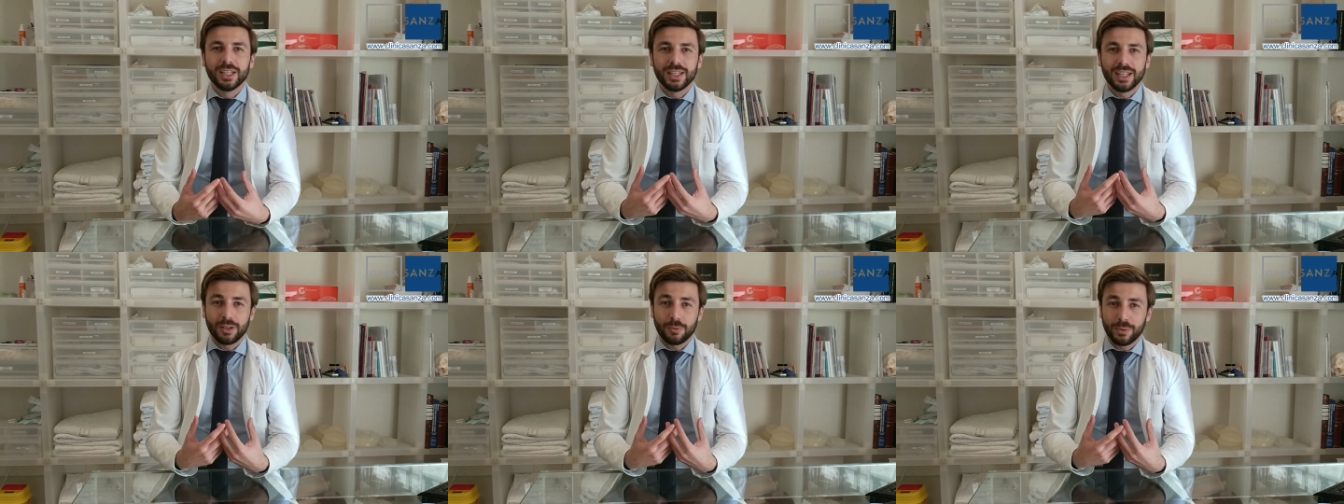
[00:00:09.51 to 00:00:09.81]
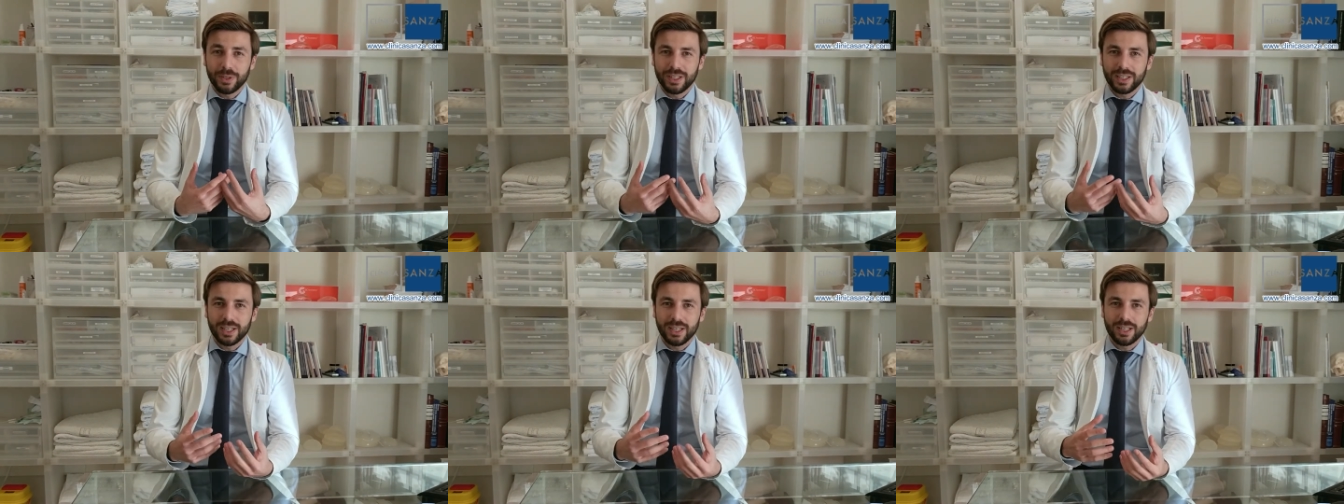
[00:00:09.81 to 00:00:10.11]
that
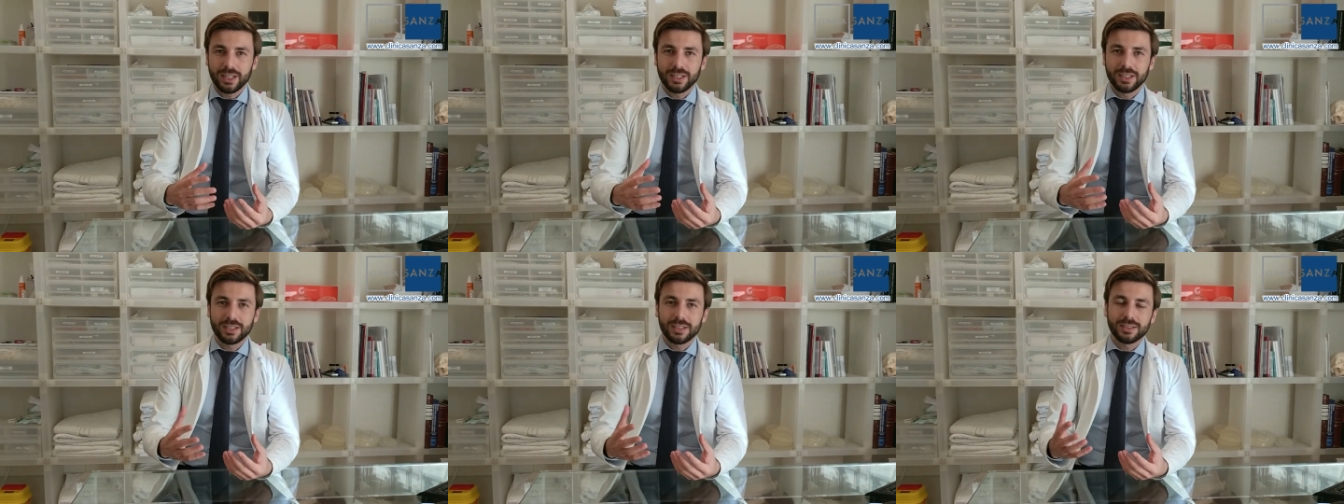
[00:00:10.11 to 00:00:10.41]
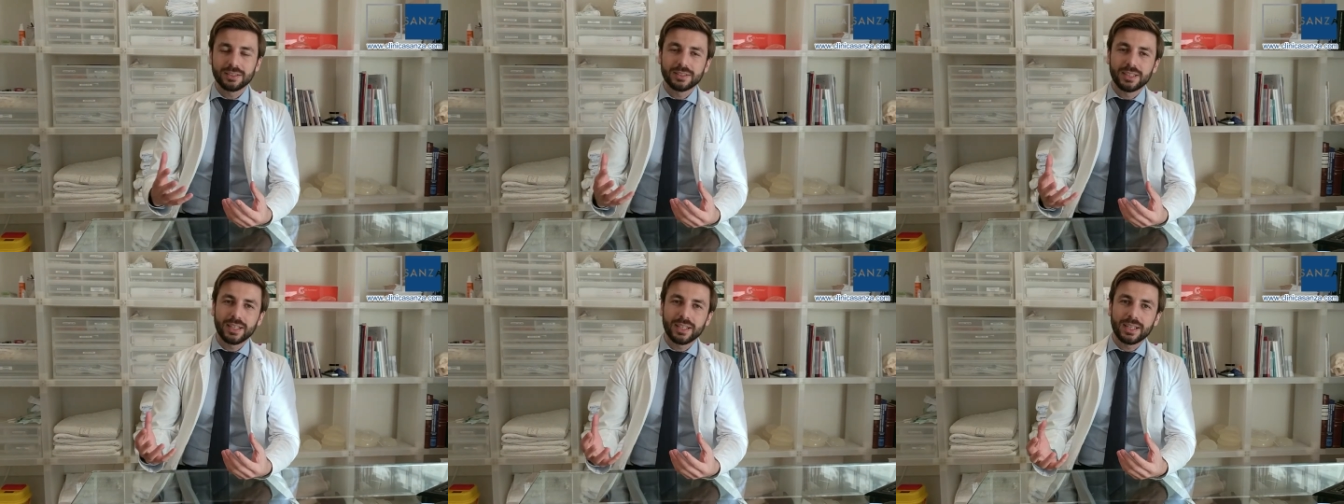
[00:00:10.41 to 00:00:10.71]
we
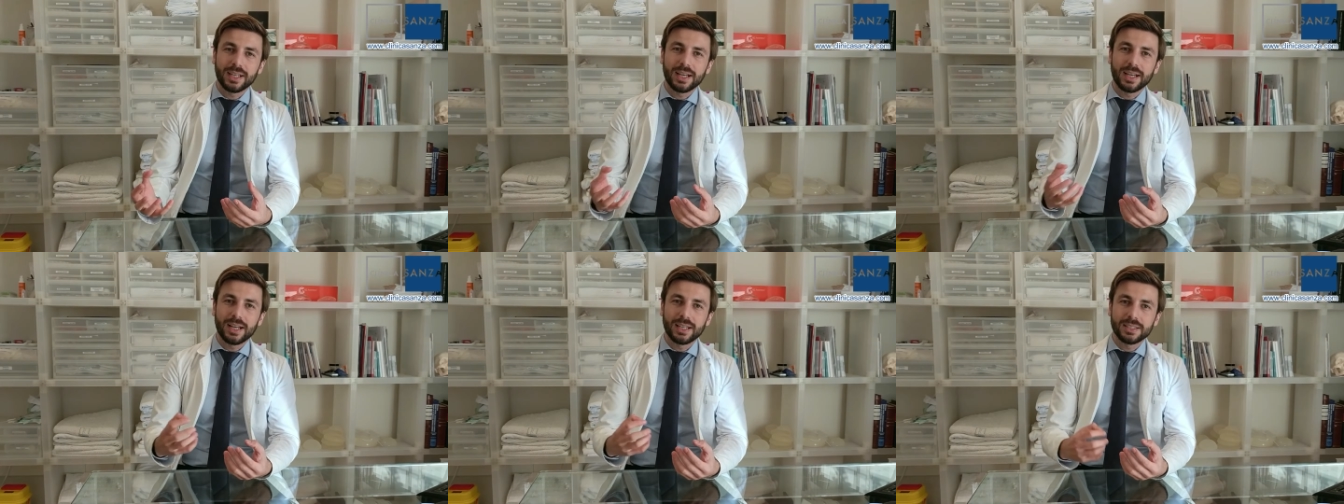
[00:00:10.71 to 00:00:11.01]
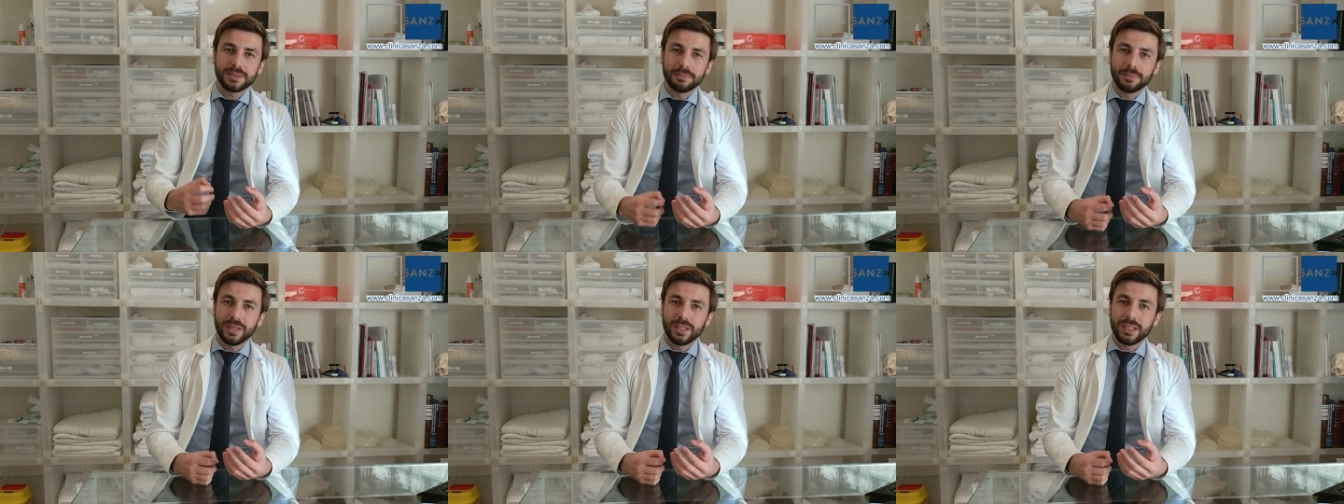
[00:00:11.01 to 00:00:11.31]
can take
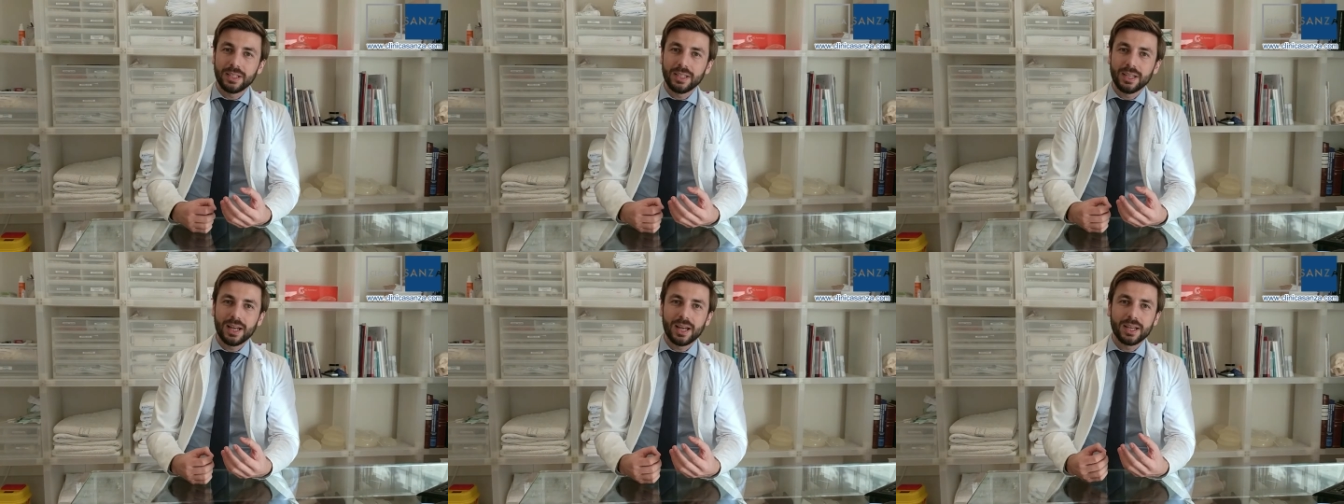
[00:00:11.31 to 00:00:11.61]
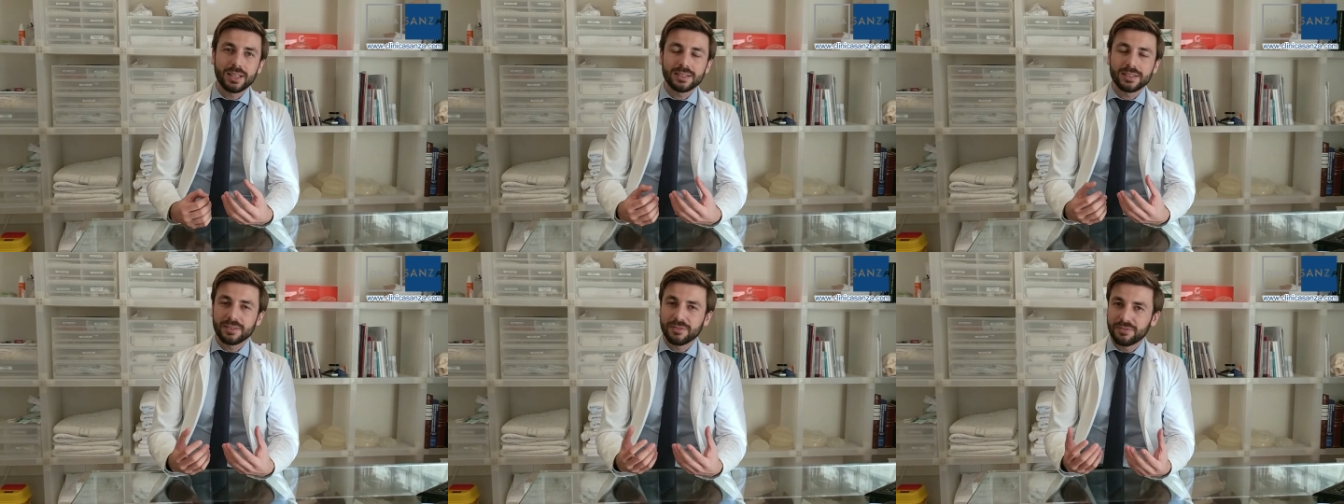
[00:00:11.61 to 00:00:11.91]
as many
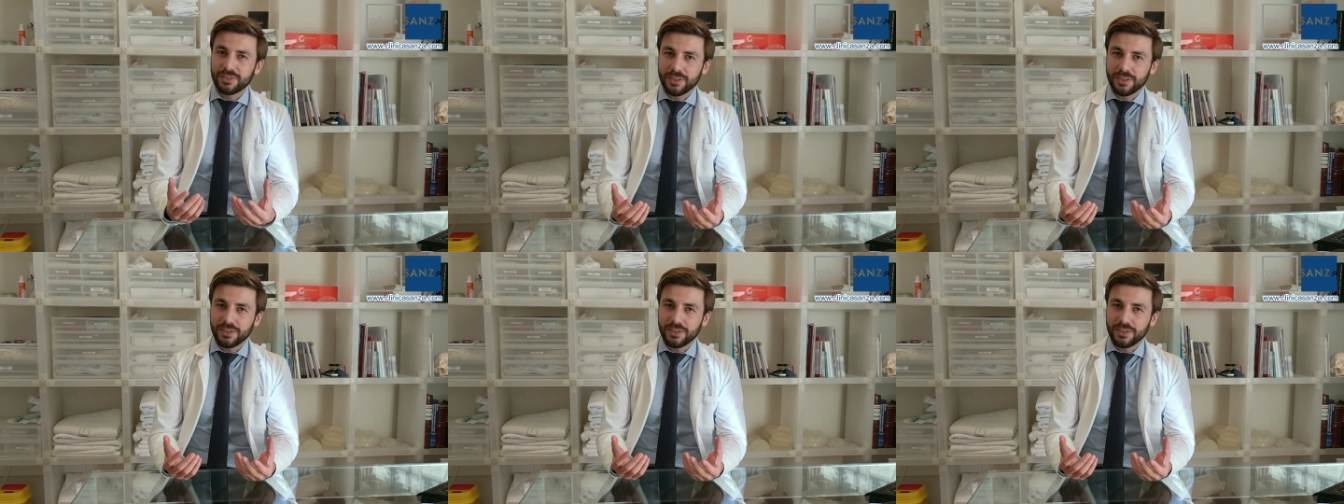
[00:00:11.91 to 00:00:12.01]
as